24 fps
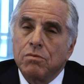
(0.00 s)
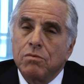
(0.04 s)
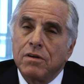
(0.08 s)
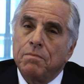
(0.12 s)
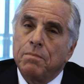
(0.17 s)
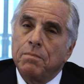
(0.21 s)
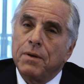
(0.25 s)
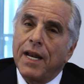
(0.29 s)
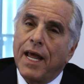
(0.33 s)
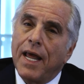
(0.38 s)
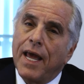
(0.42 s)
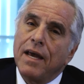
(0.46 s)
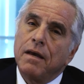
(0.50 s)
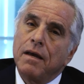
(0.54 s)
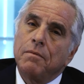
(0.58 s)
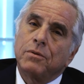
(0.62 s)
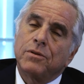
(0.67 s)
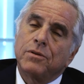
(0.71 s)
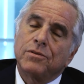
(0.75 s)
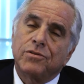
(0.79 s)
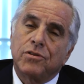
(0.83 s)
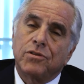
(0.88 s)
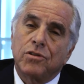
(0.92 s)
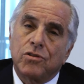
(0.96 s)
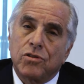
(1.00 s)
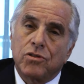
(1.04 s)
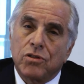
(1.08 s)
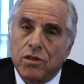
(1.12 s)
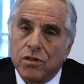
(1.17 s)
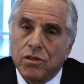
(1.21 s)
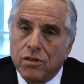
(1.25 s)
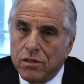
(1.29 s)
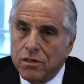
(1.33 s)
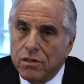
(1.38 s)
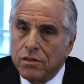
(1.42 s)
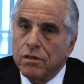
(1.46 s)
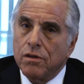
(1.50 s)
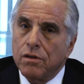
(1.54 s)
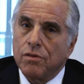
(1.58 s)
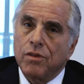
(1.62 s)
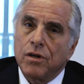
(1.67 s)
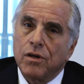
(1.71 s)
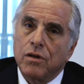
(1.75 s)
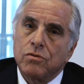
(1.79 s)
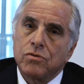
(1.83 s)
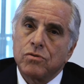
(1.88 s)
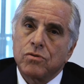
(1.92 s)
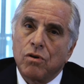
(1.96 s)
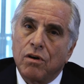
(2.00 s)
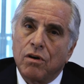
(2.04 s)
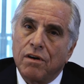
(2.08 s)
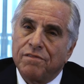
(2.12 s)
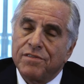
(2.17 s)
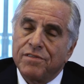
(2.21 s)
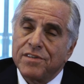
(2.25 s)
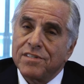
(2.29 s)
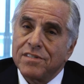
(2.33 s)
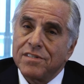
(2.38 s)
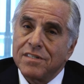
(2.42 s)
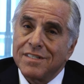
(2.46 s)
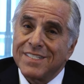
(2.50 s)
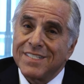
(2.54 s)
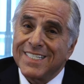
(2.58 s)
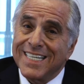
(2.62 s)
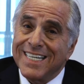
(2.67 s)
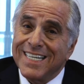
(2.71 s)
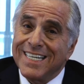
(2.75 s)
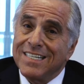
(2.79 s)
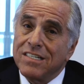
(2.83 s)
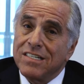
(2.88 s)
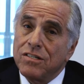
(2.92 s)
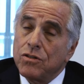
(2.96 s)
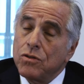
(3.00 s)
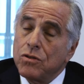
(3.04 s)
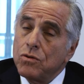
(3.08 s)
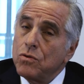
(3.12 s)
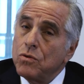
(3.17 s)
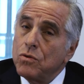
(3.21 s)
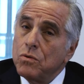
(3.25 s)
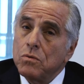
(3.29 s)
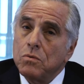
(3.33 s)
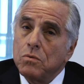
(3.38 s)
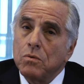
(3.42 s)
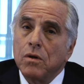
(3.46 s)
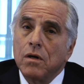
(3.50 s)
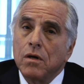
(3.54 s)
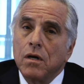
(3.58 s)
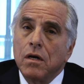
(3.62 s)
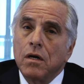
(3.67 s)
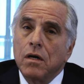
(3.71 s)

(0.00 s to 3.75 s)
we've been able to turn those offices into